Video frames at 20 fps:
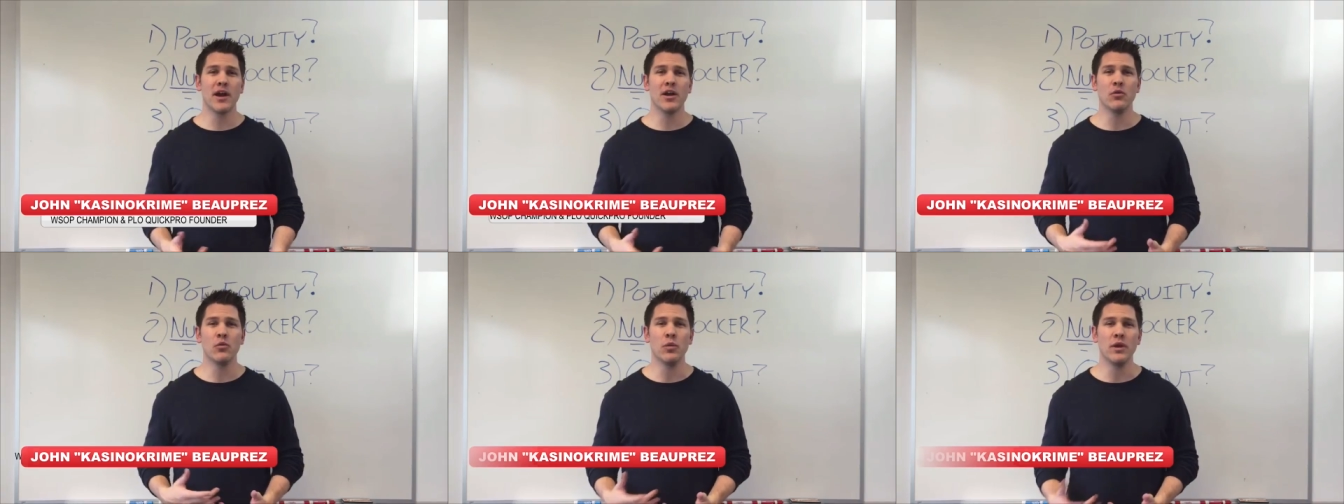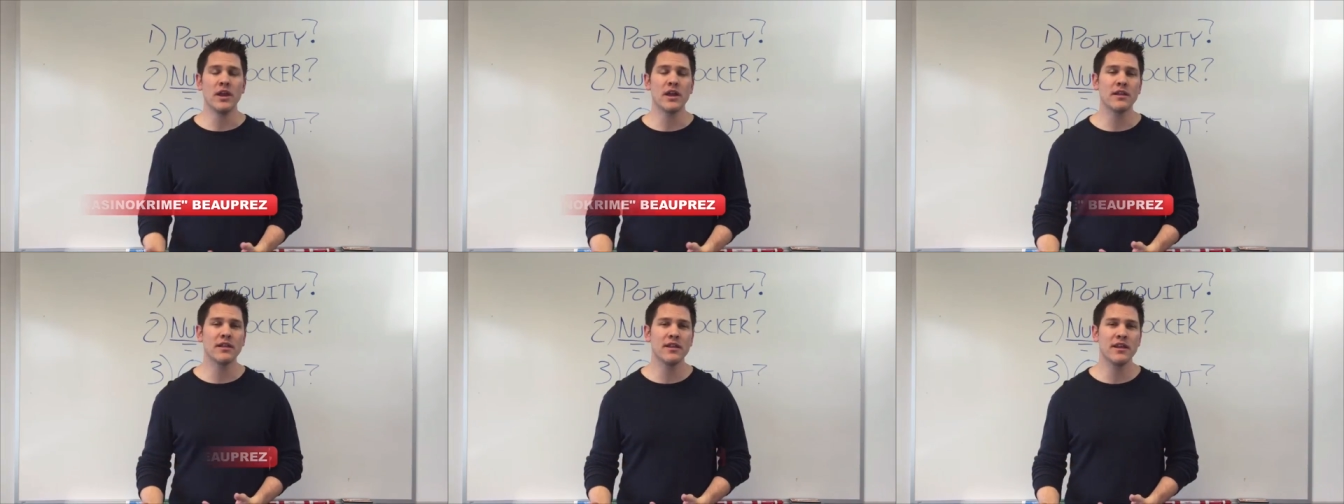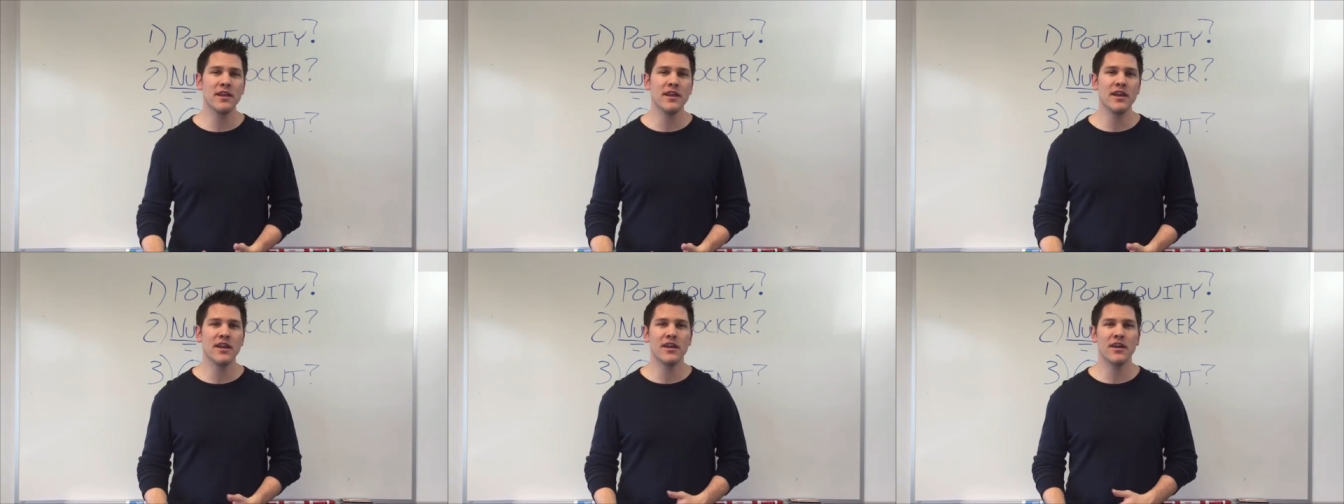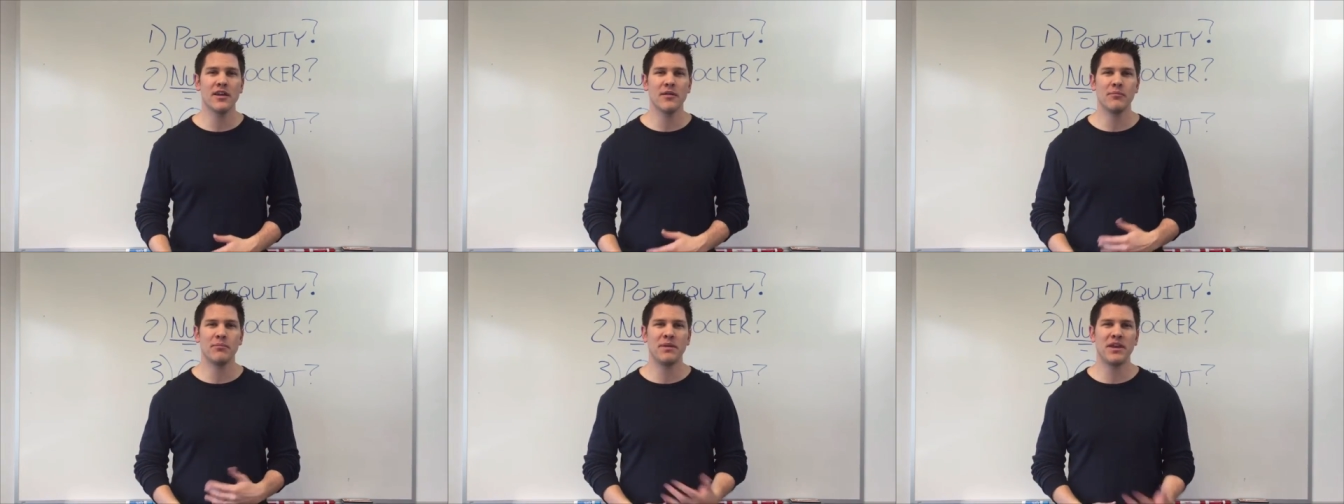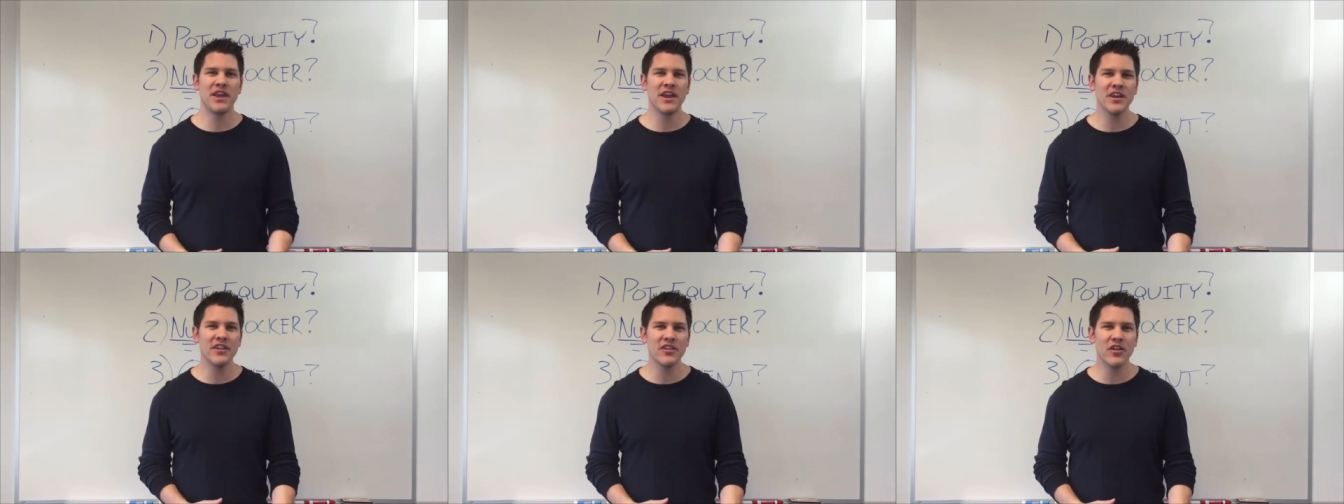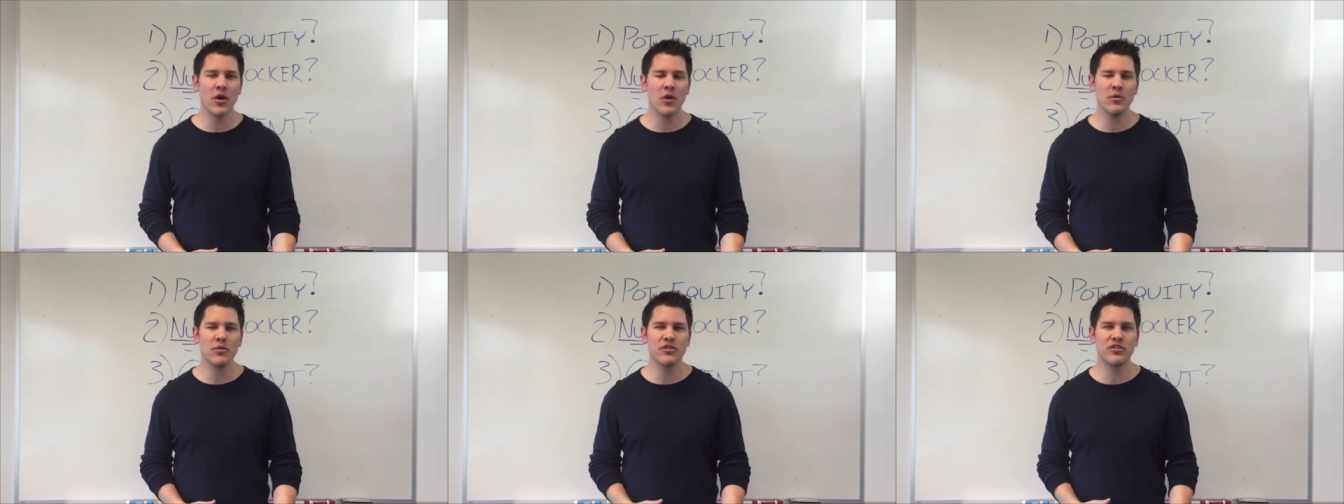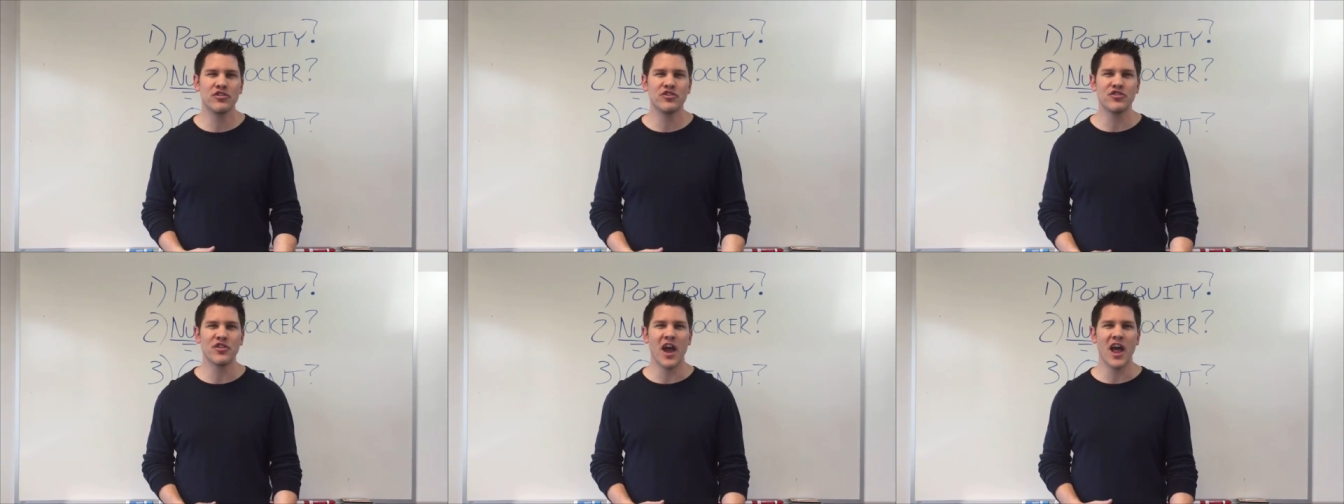my weekly P L O
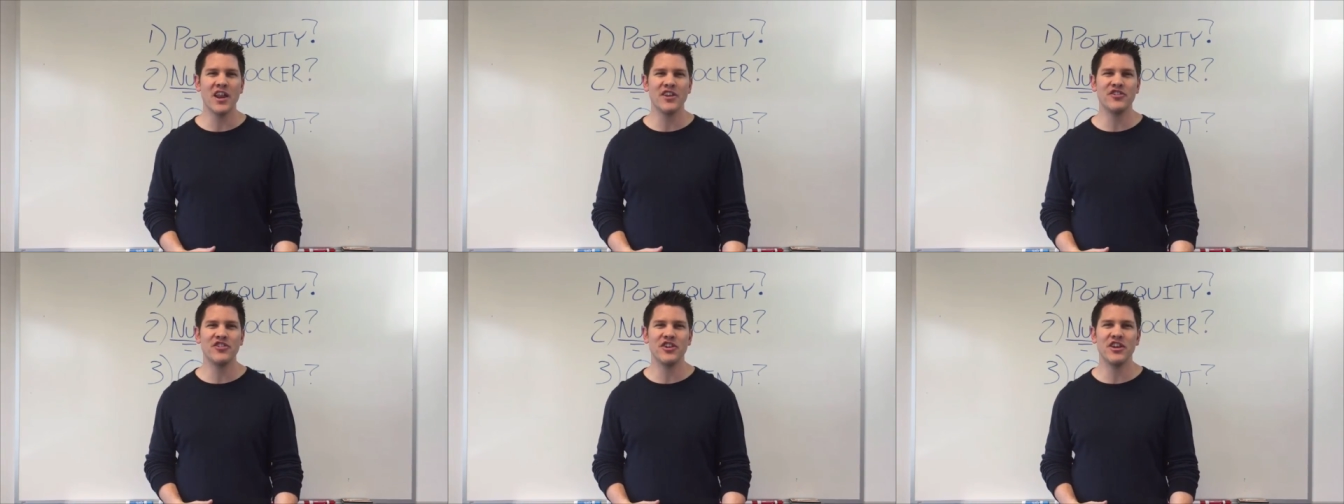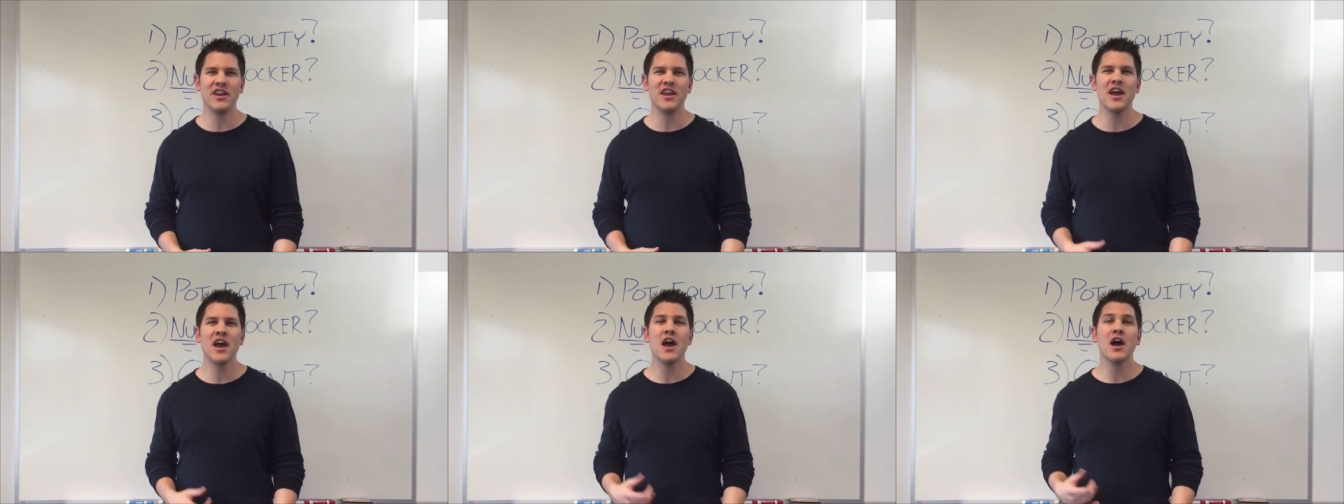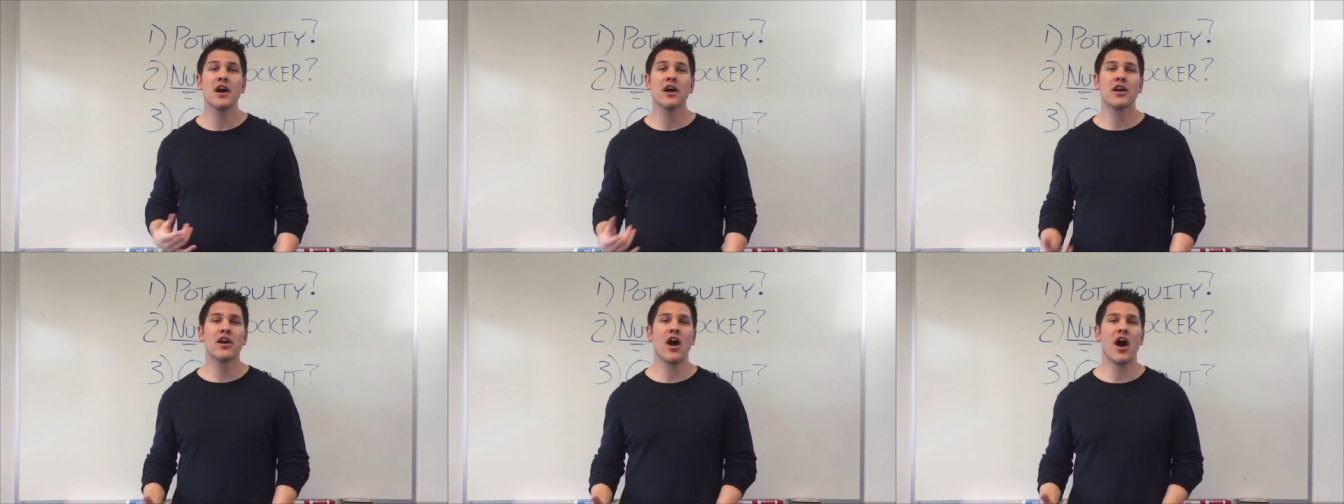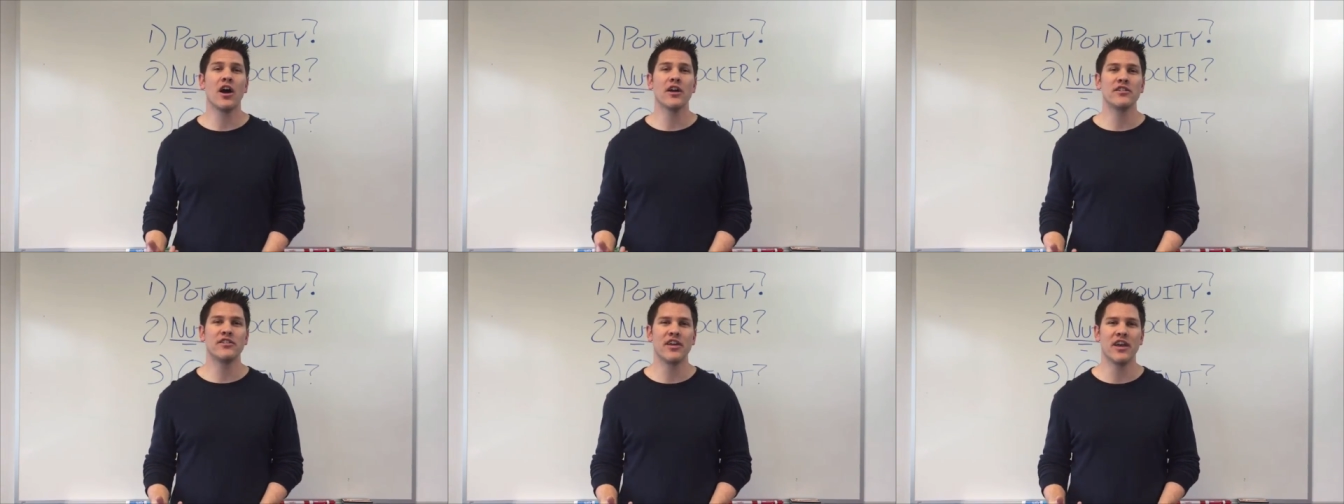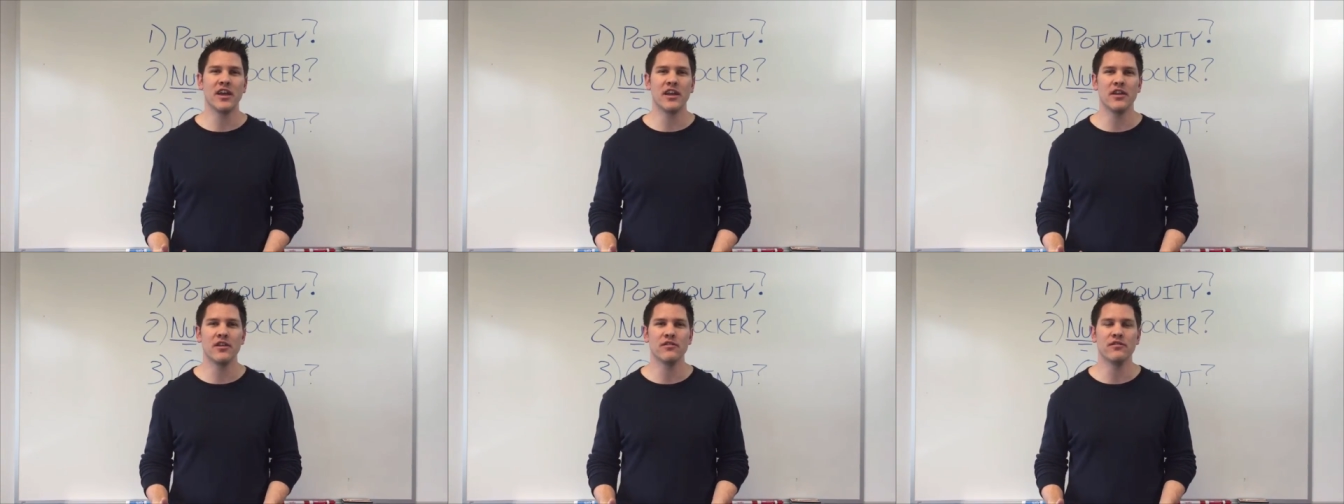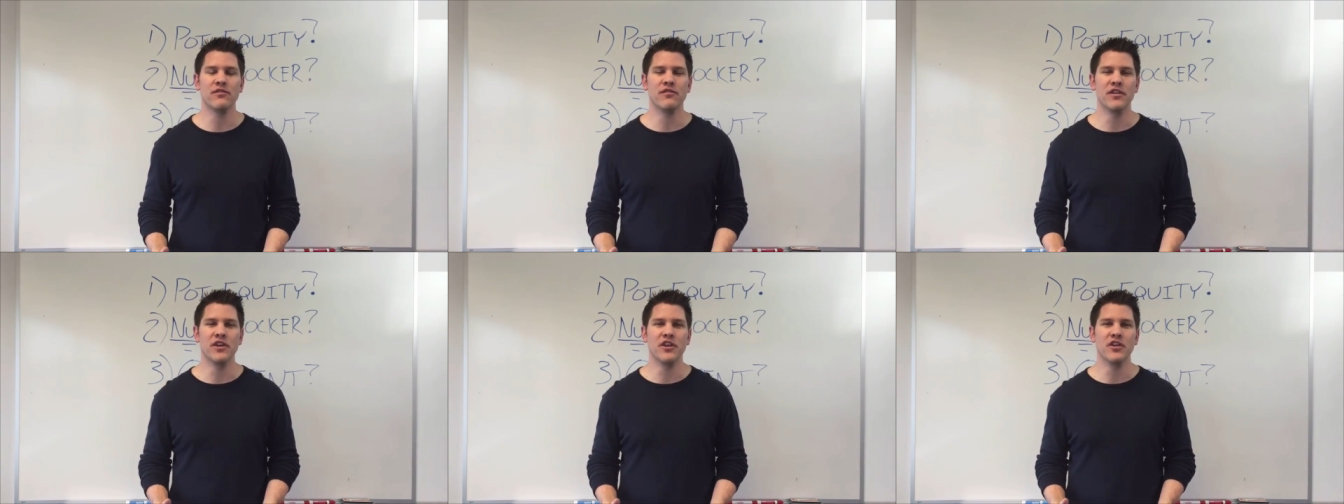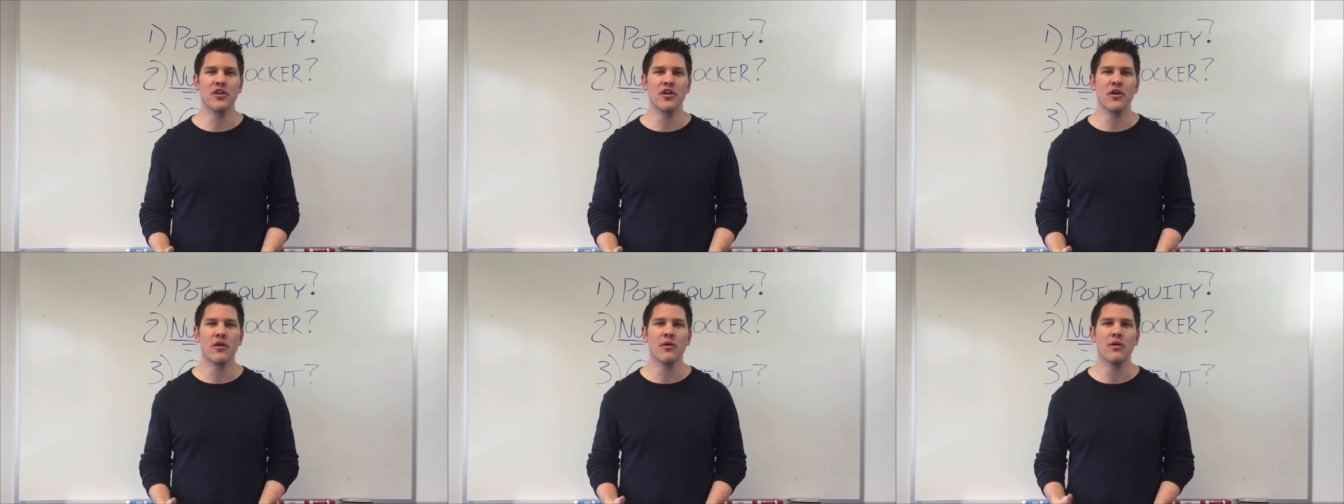strategy content
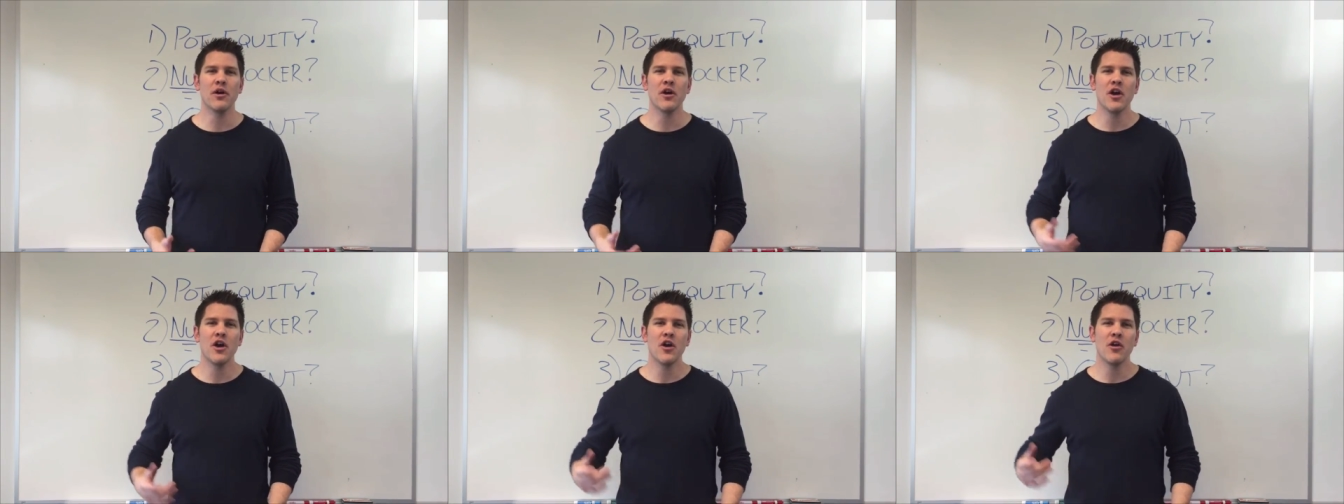video